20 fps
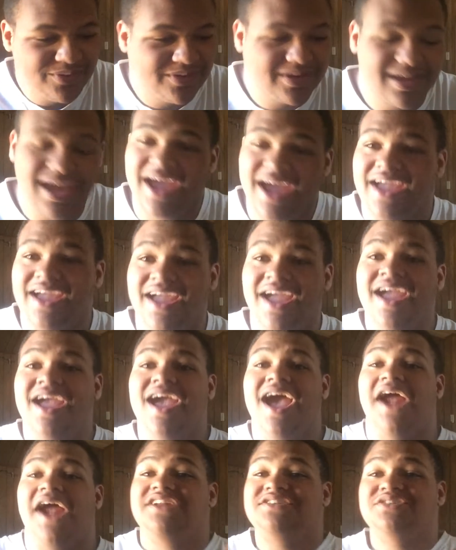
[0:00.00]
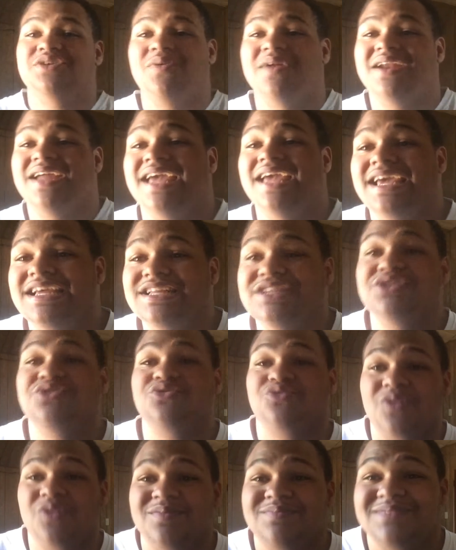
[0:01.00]
Okay, I just don't want to get
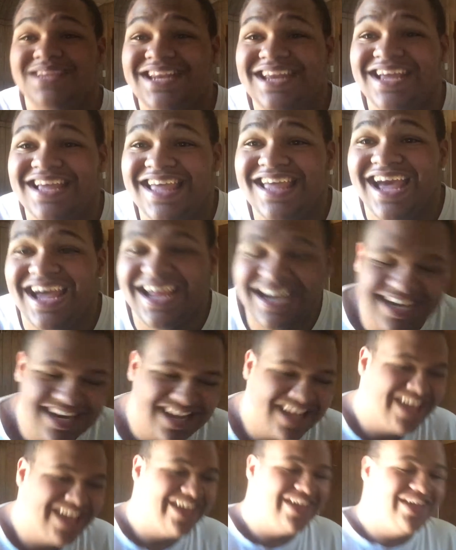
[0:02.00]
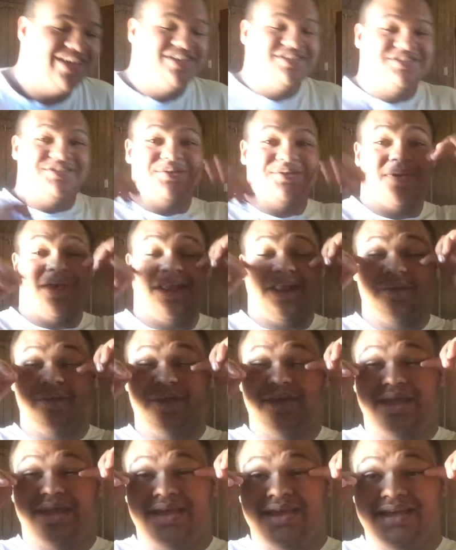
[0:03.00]
interrupted again. So
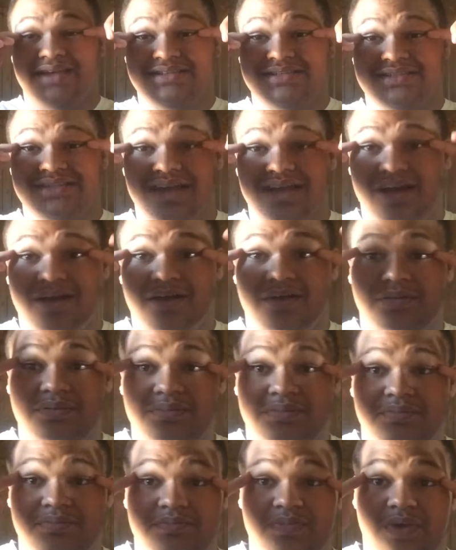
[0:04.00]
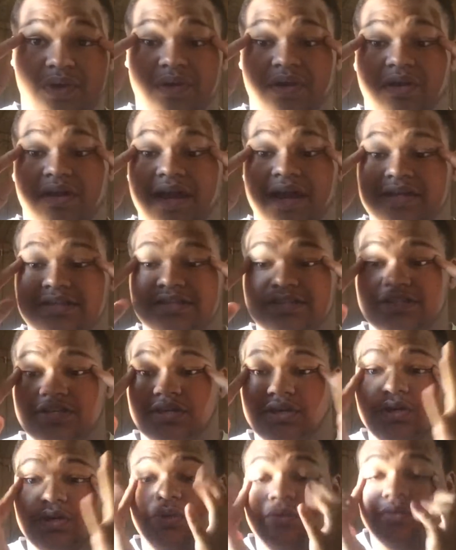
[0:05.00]
anyway, yes, we're reacting
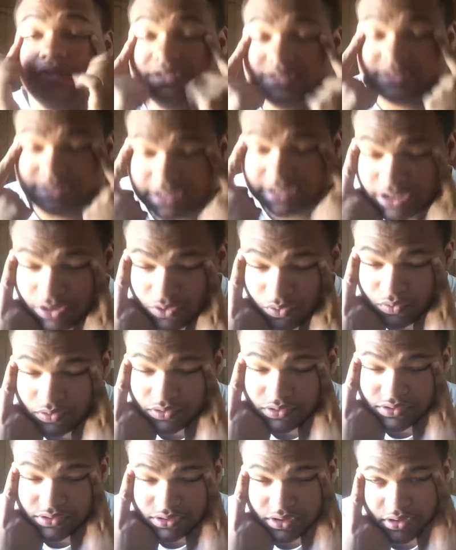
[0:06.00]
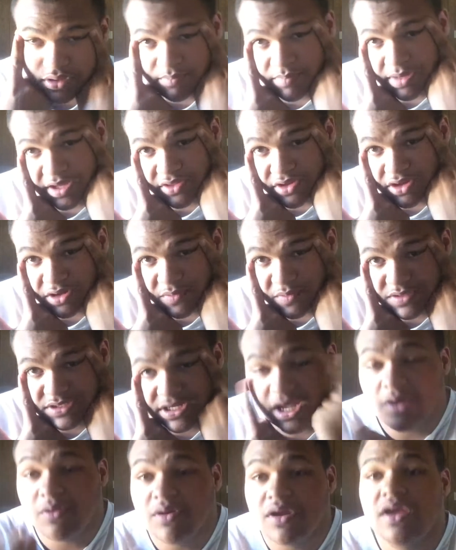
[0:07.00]
to the sequels by The Odd Ones
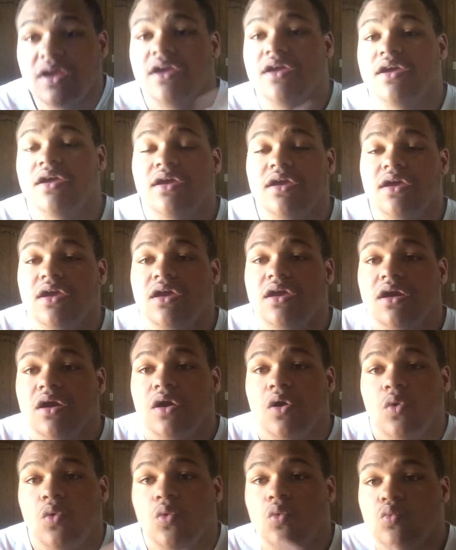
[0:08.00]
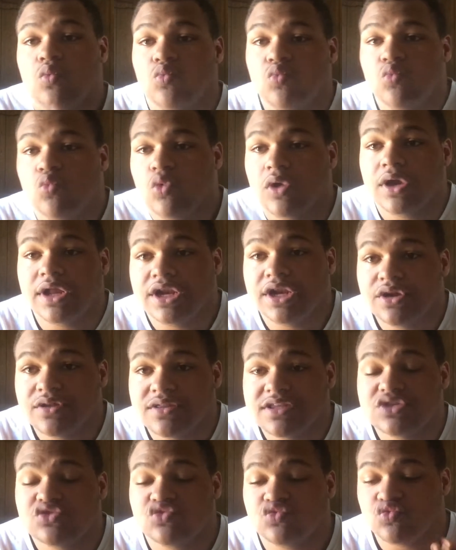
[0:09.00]
Out. We're going to do
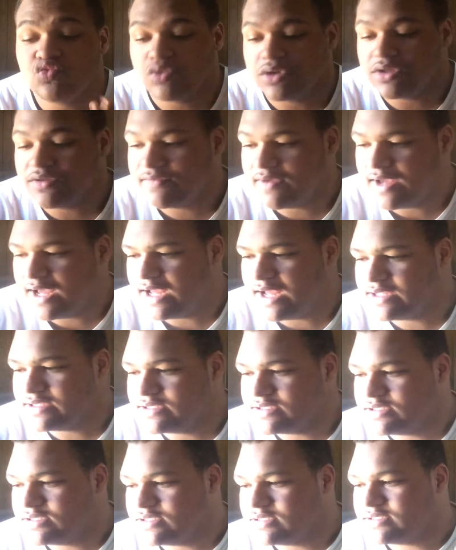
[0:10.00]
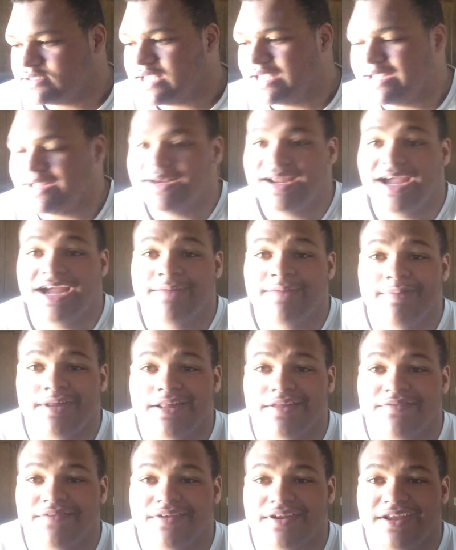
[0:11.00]
this real fast. It's like a
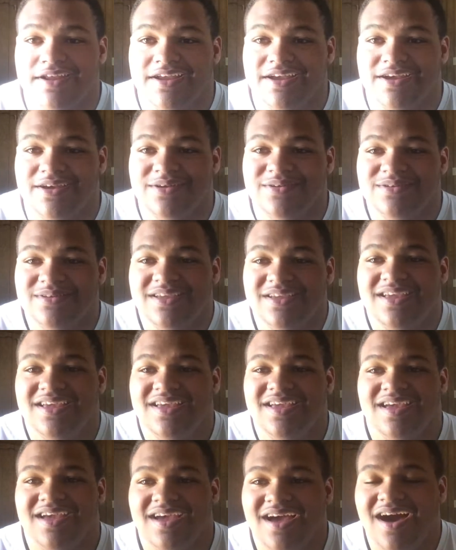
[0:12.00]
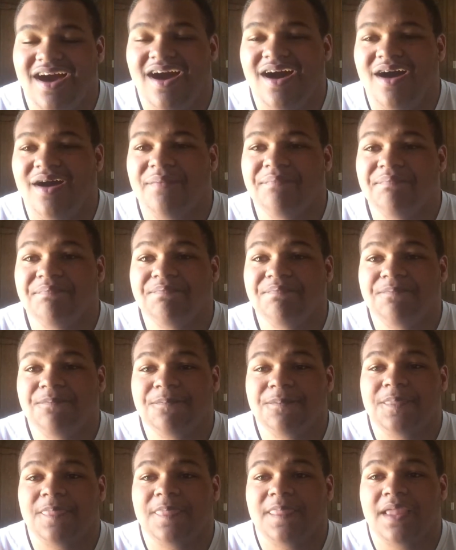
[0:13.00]
9-minute video.
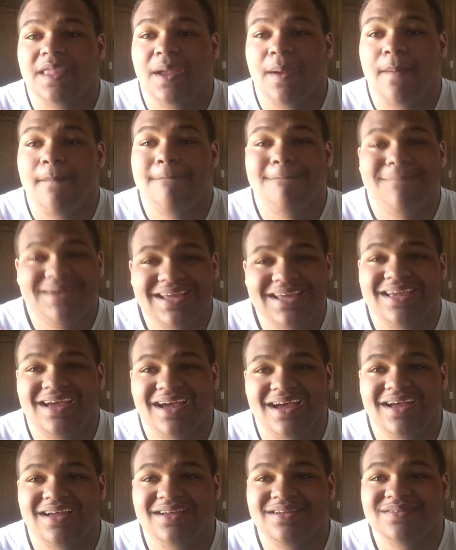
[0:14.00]
But yeah.